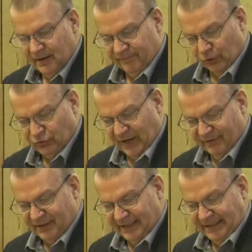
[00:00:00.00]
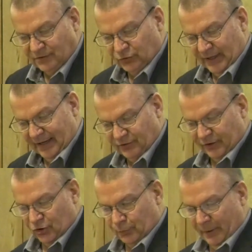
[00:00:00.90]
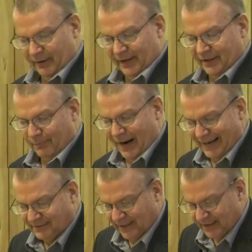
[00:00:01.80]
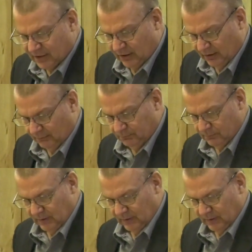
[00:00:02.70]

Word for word: verse 17 says, And the Spirit and the bride say, Come.